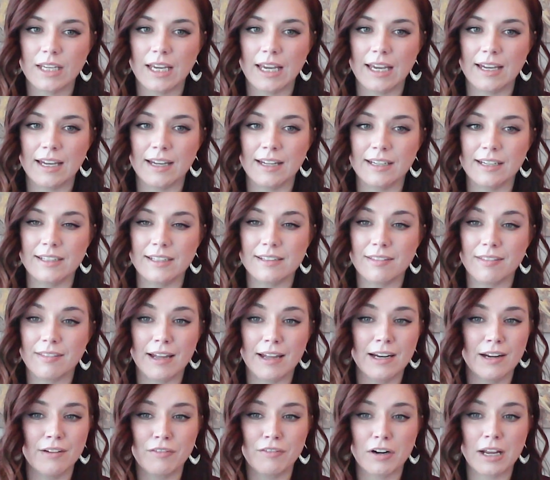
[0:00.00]
And
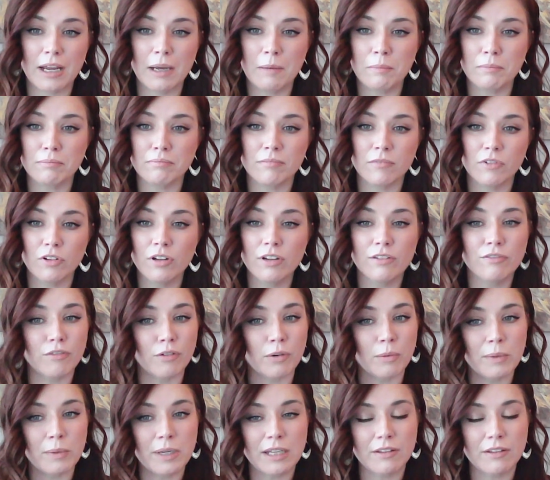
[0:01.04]
they never came looking
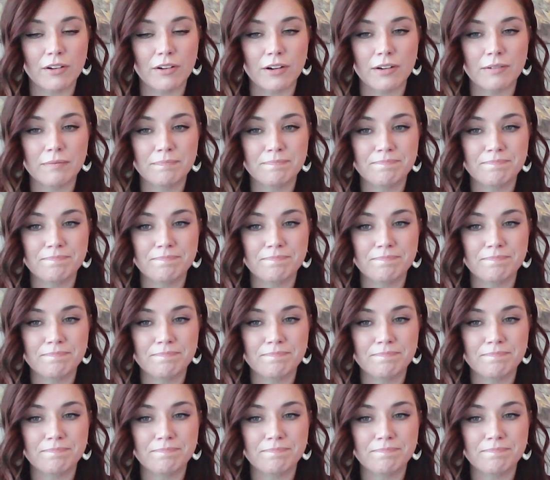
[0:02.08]
for me either.